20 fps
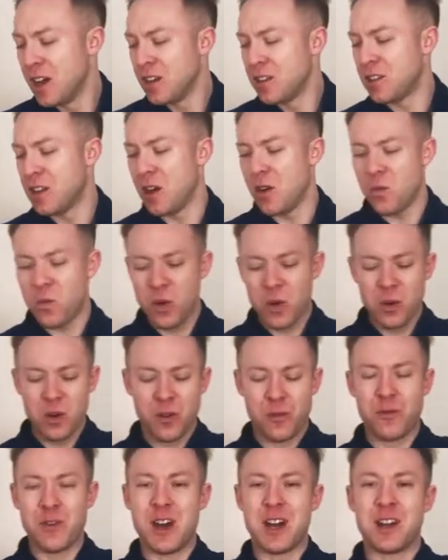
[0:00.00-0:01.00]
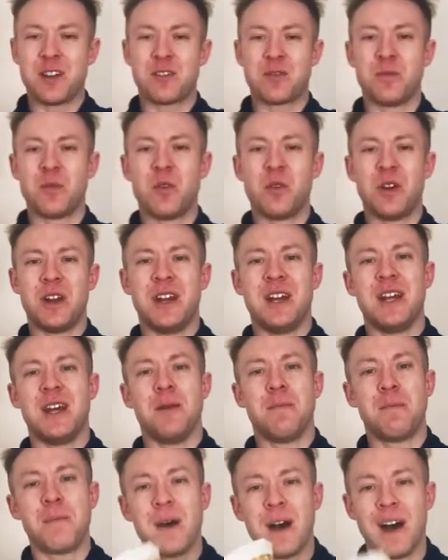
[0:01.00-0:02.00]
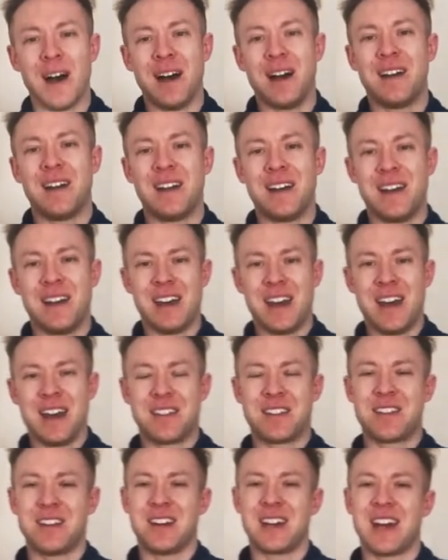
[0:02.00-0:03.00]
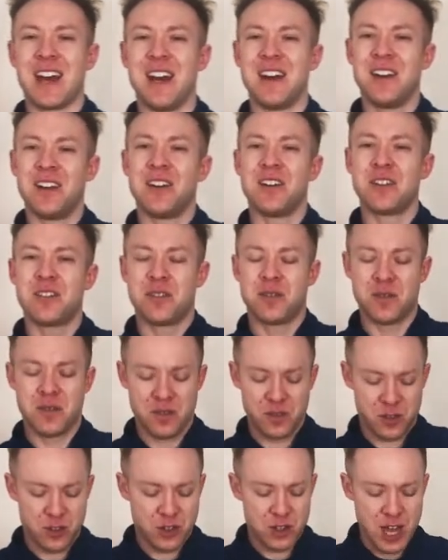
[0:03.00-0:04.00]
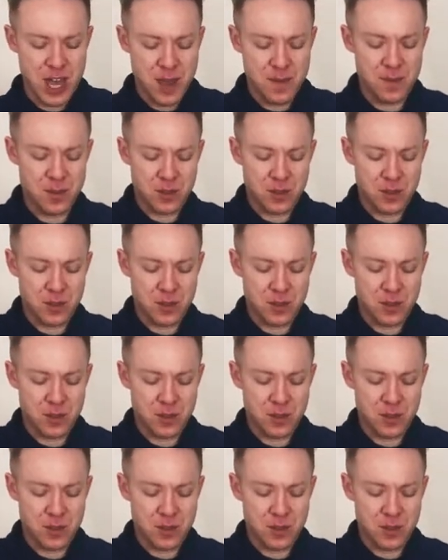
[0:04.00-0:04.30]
So it will look fairly small in here, but it's gonna get a nice shape.